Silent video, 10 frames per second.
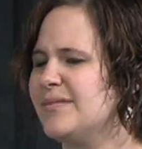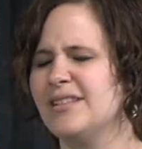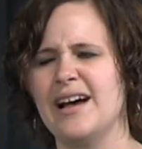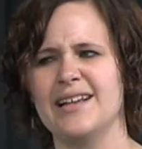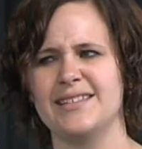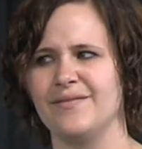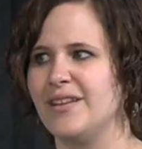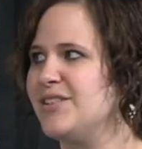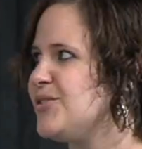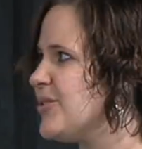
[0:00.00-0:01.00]
Lots of
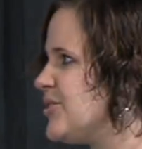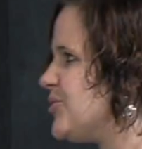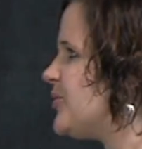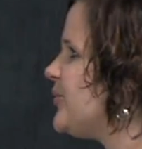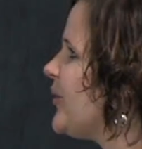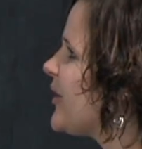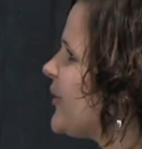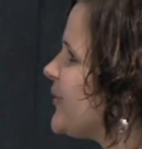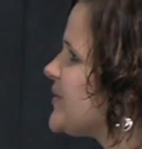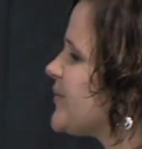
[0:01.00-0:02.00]
things you can do QR
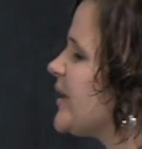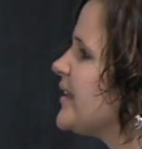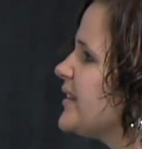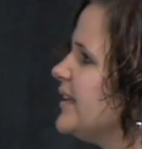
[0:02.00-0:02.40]
codes with.